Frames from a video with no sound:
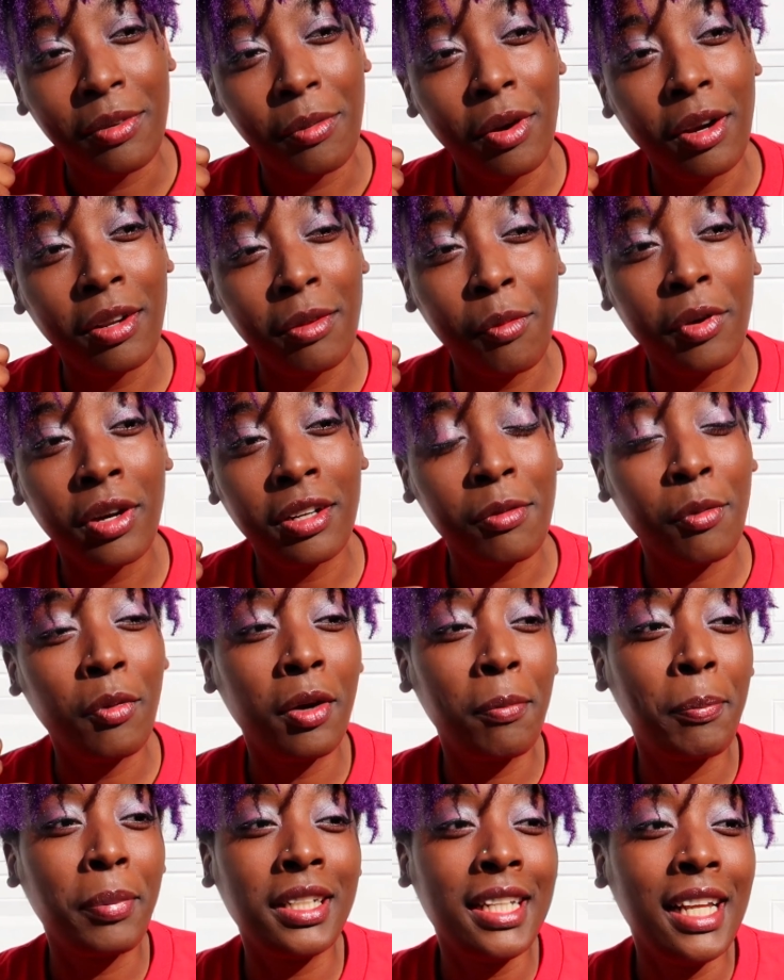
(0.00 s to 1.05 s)
We're, we're,
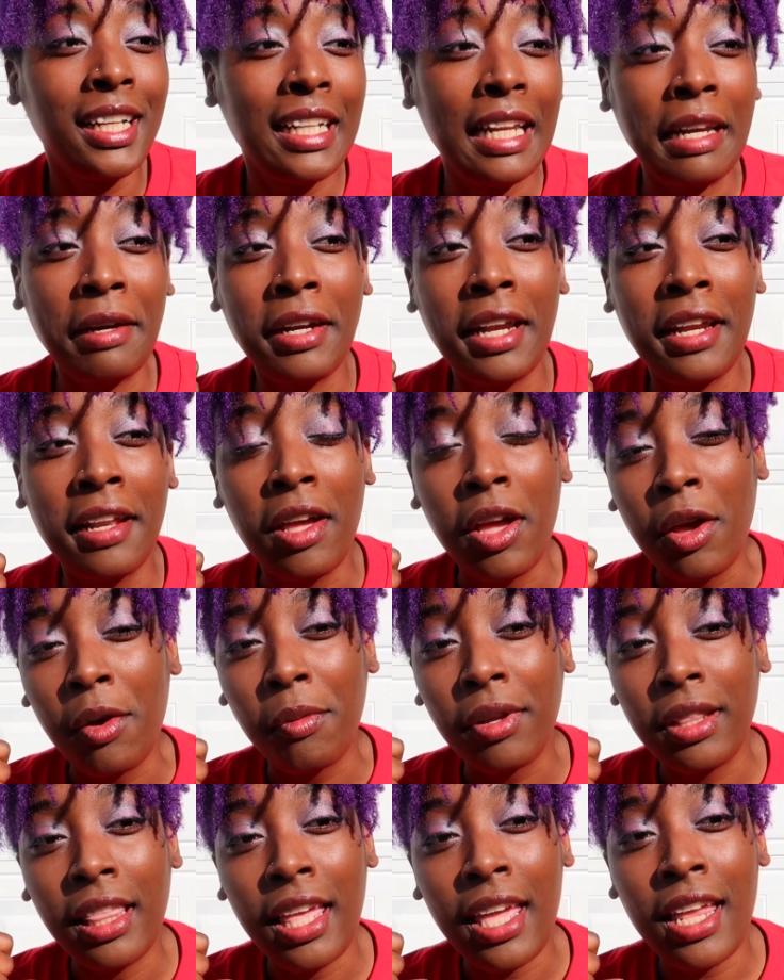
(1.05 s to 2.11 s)
we're predicting
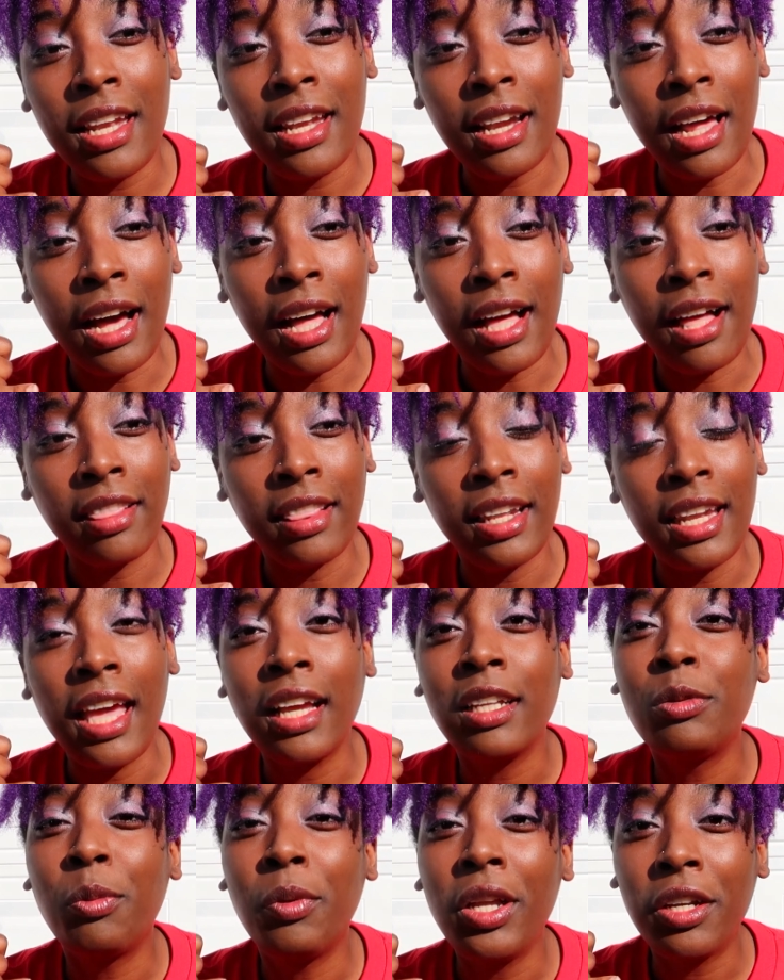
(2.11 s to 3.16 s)
within uh, the
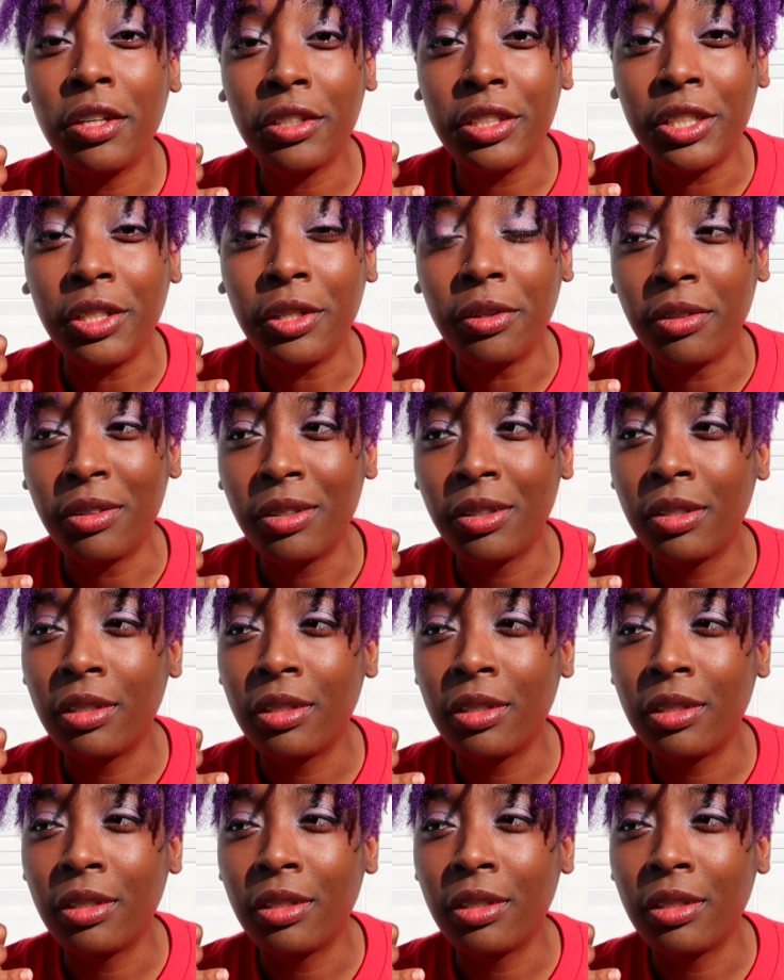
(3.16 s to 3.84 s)
next week or two.